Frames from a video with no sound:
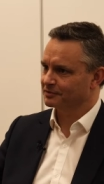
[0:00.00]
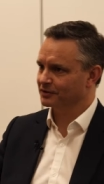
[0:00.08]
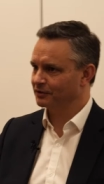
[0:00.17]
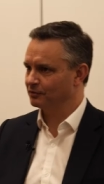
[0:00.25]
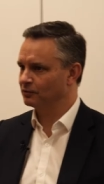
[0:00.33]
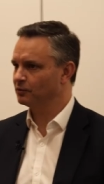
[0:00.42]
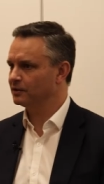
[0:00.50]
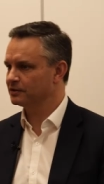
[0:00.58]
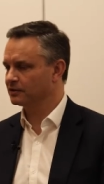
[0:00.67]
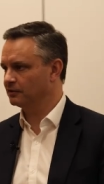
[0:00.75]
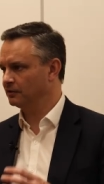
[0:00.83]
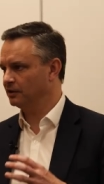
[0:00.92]
So you're always
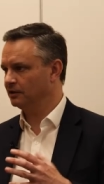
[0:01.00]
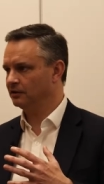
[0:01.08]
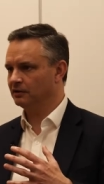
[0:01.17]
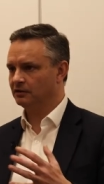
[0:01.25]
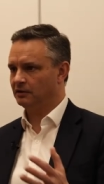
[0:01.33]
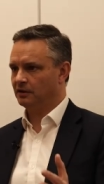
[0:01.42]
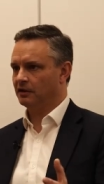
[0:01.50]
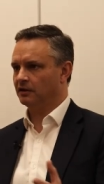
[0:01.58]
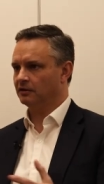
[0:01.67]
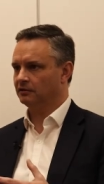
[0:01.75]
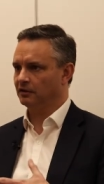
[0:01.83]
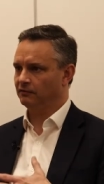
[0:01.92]
going to need a, I
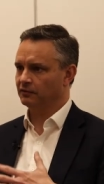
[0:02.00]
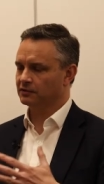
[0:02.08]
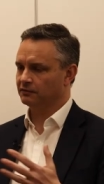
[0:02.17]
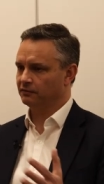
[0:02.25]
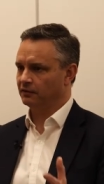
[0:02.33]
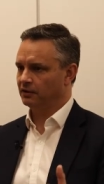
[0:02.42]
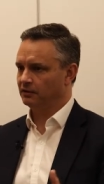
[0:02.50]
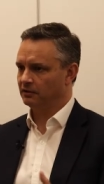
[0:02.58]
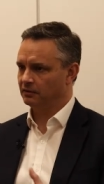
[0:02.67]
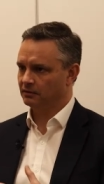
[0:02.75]
think, a diversified